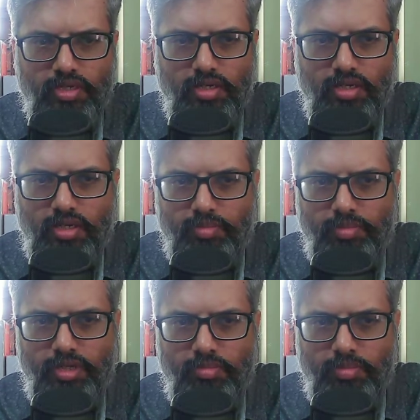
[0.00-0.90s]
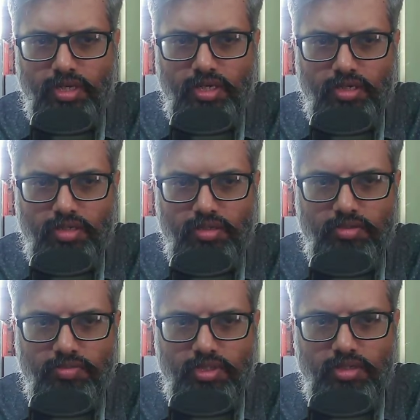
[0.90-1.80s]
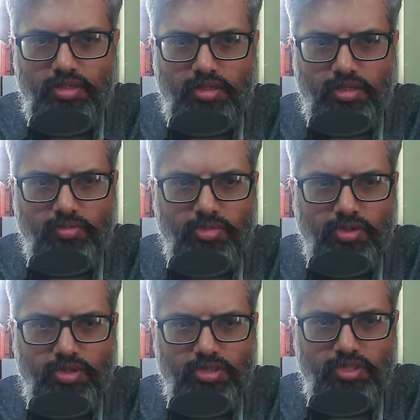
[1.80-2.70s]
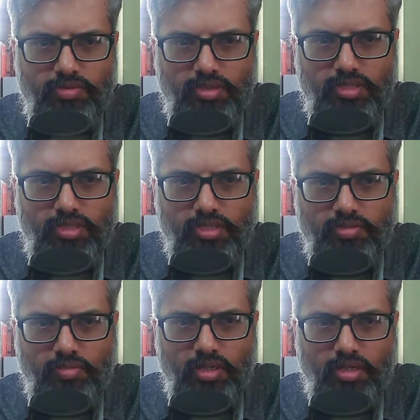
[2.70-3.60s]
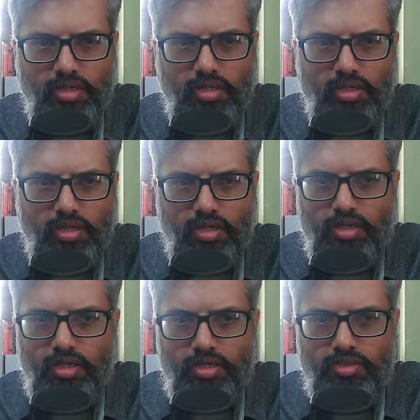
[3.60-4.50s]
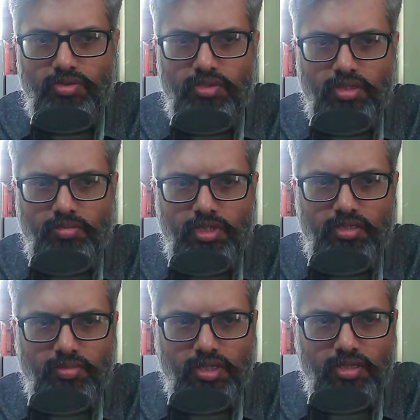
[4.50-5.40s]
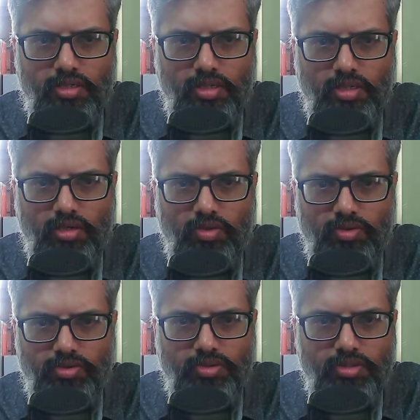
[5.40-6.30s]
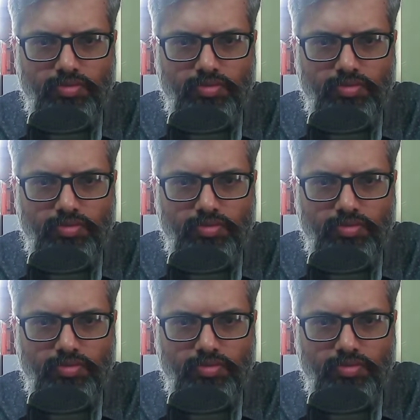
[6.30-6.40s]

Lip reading: Redmi Pad with a 10.61 inch display and 8000 mAh battery launched.